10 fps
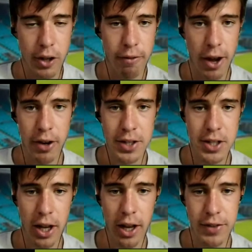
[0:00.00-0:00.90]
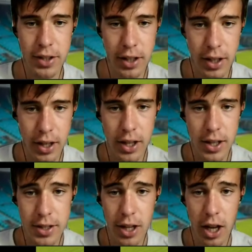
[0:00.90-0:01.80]
Federer serves
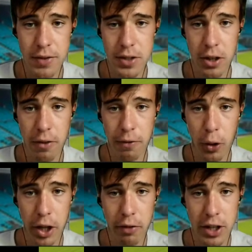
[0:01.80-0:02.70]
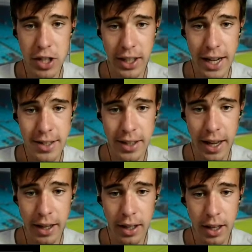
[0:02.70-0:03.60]
to the forehand of Richard
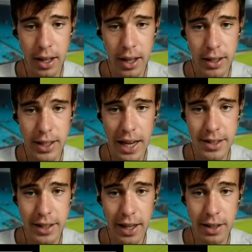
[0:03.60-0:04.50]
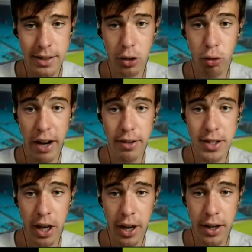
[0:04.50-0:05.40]
Gasquet. Gasquet hits a great
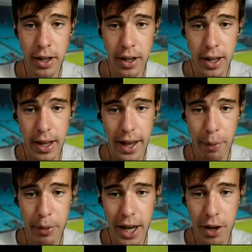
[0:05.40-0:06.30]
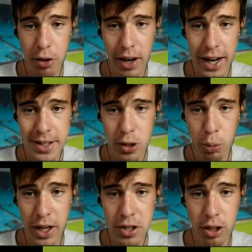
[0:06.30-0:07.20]
return, and we're now in the rally
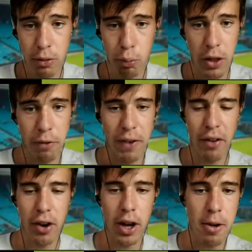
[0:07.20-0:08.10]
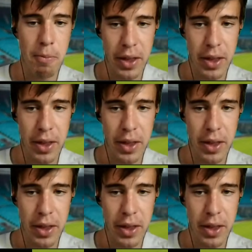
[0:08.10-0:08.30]
situation with Federer.